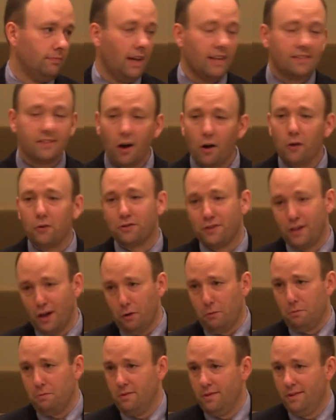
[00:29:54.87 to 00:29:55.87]
That's
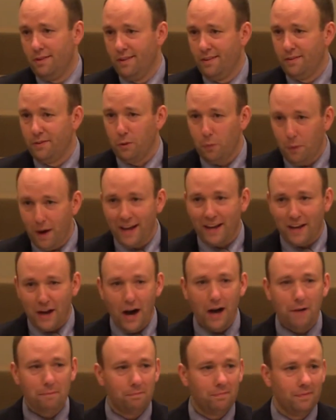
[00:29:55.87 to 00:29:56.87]
also the way
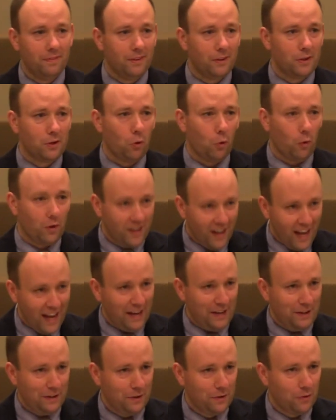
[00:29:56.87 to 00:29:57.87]
God
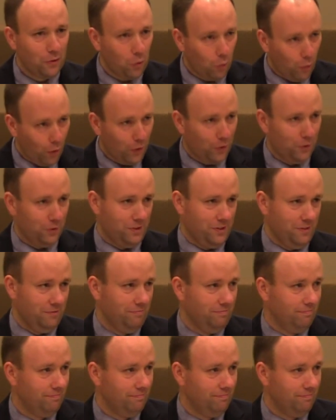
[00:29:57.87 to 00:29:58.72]
ordained. the world.